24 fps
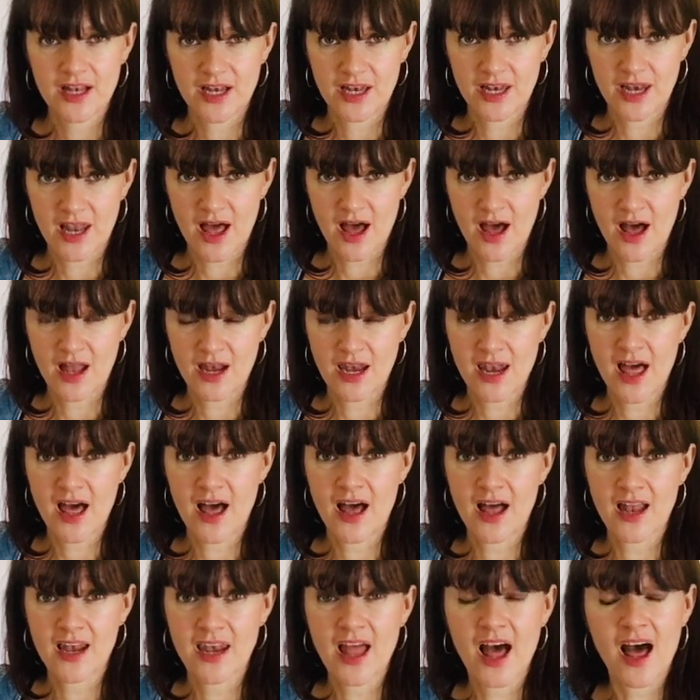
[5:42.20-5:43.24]
La
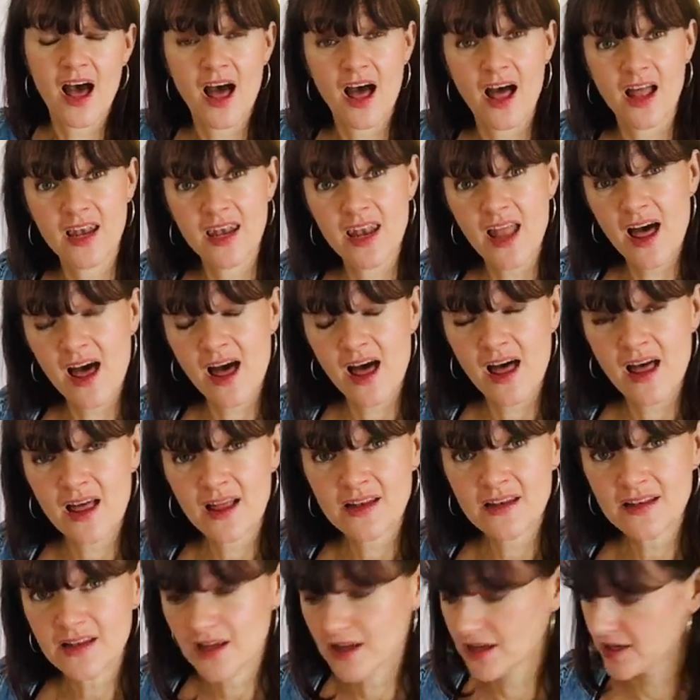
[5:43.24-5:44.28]
la la la
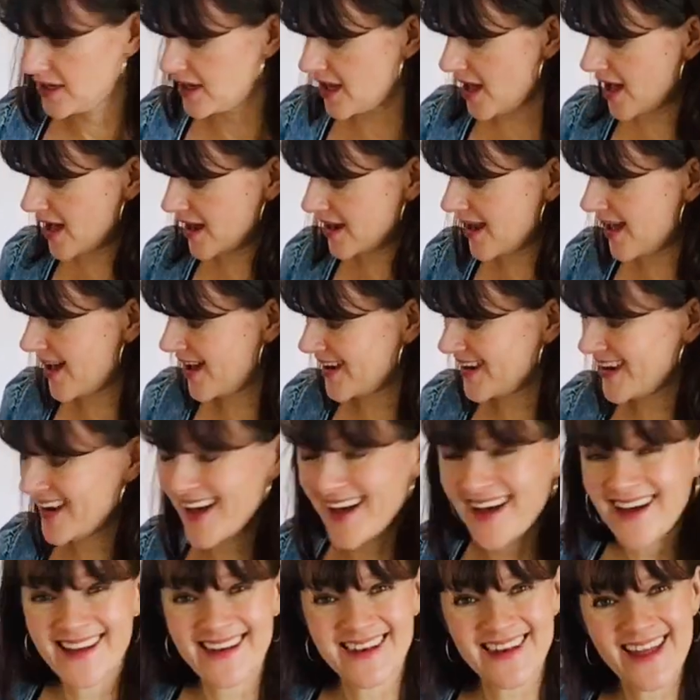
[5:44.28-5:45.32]
la la
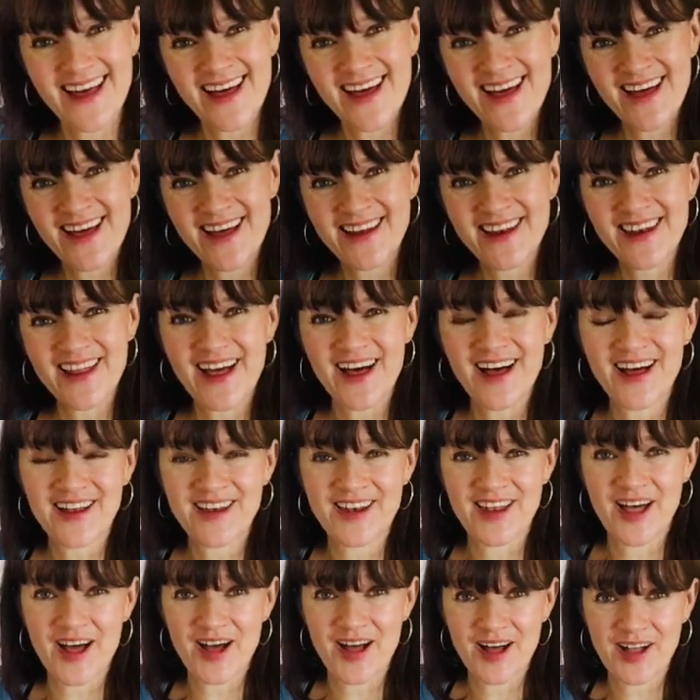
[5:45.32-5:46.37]
la la la
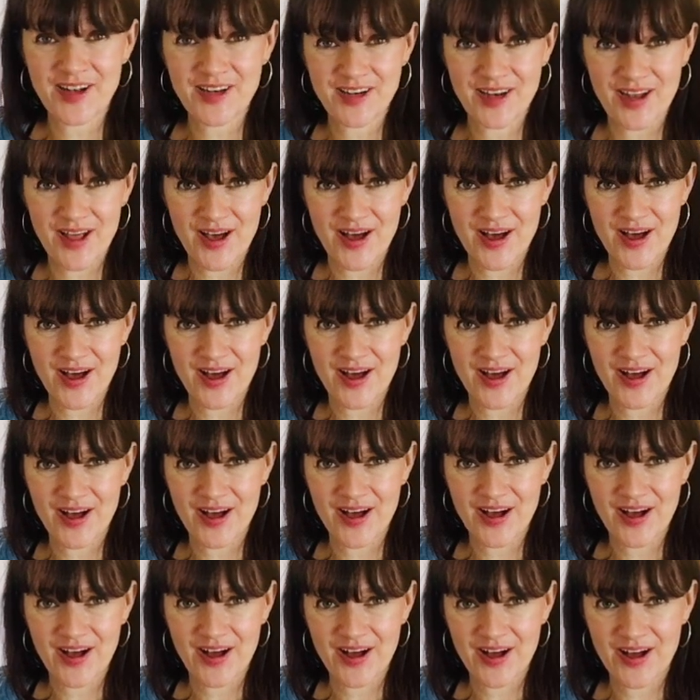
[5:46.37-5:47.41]
la la.
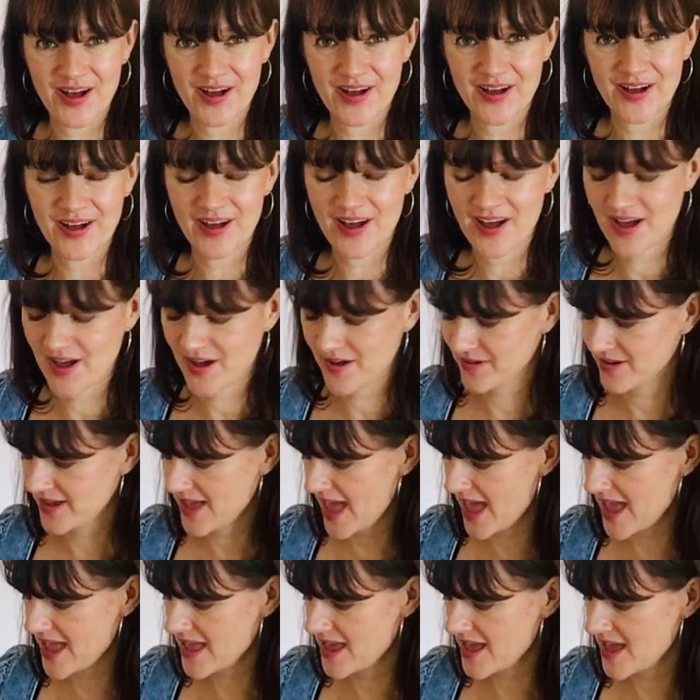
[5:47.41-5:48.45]

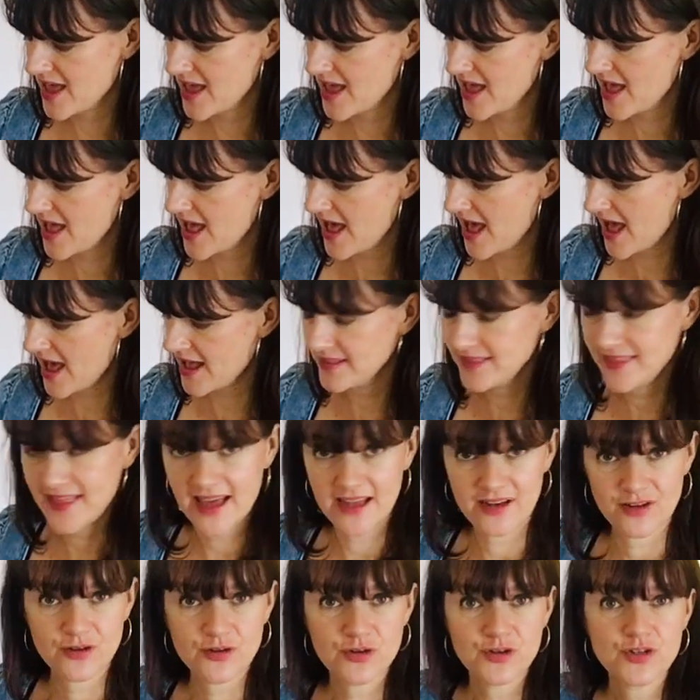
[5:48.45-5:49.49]
Okay. And
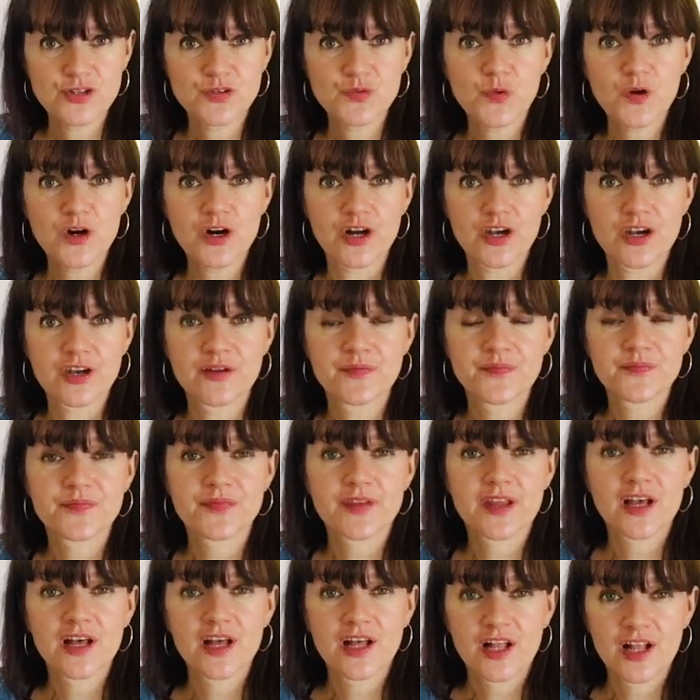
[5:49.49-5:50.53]
then chord 1.
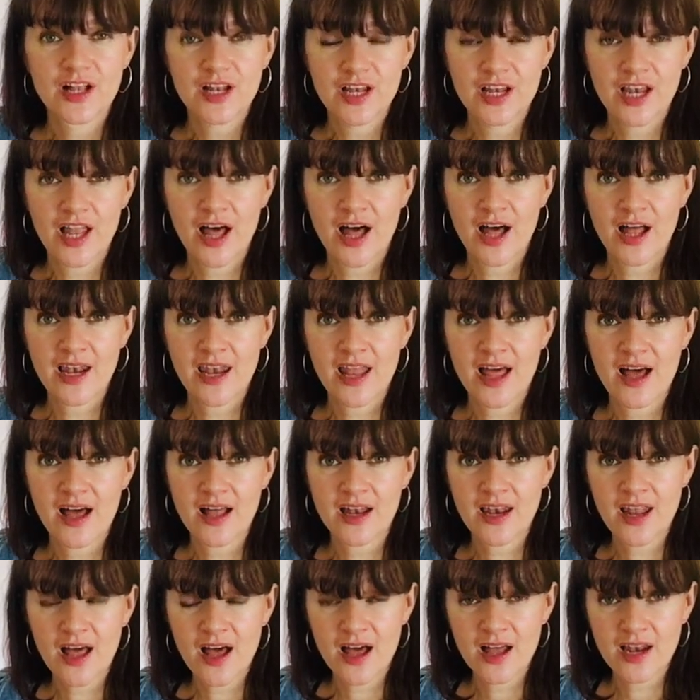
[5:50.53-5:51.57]
La la
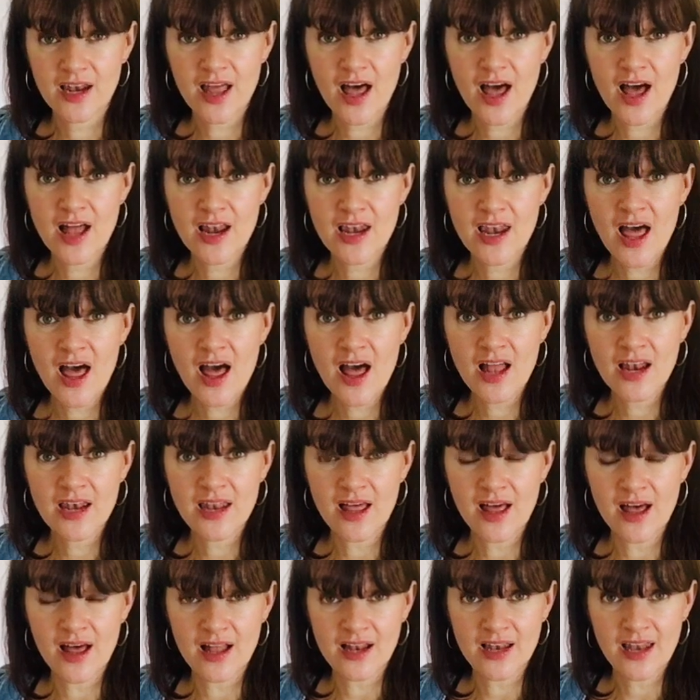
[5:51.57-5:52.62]
la la la la
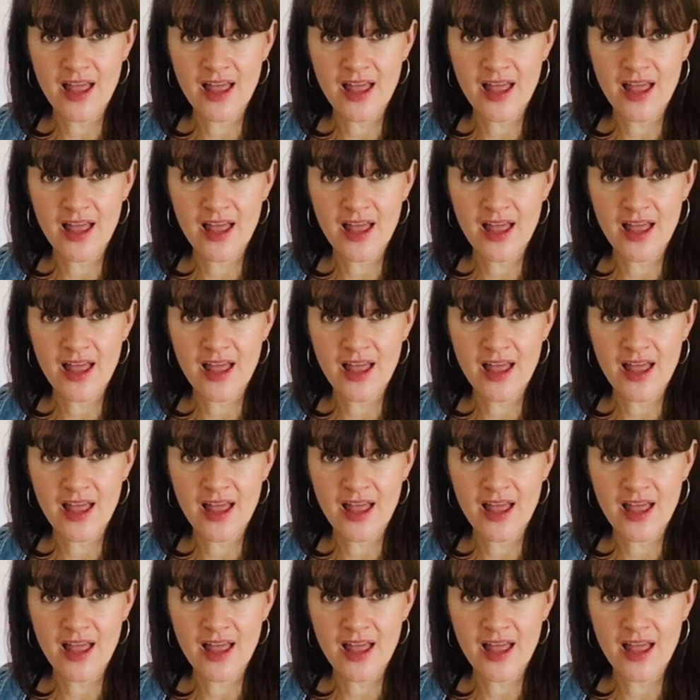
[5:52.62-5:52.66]
la